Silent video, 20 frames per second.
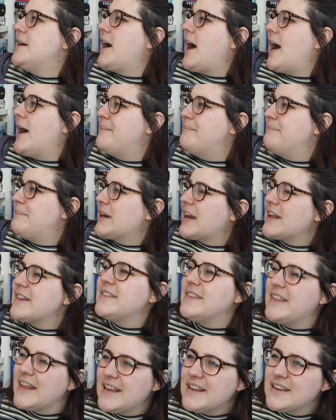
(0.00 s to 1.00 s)
But I
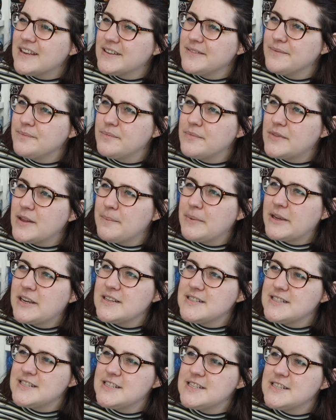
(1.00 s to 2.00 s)
think that
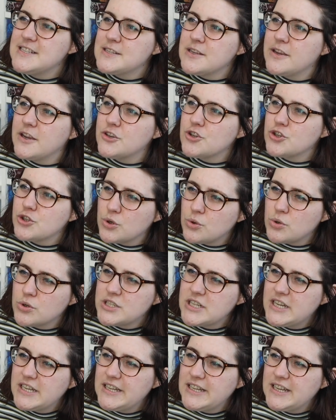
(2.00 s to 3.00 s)
because this is
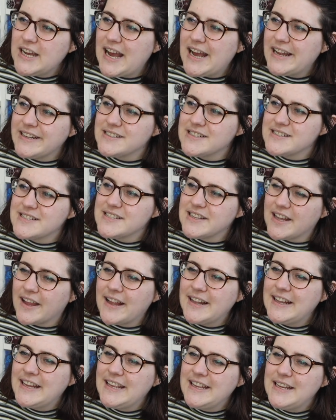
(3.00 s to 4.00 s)
shorter and
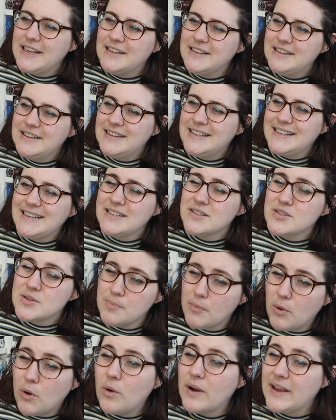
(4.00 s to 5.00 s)
slightly leans
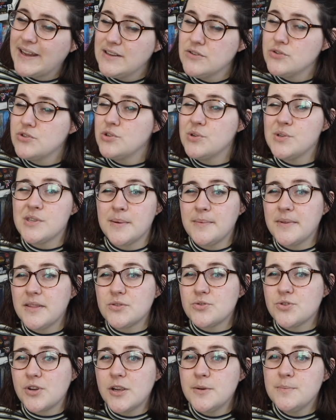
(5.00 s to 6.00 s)
more into some of the
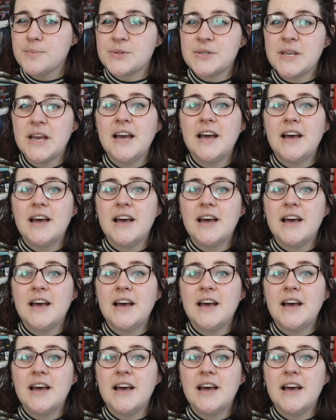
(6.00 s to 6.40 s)
tropes,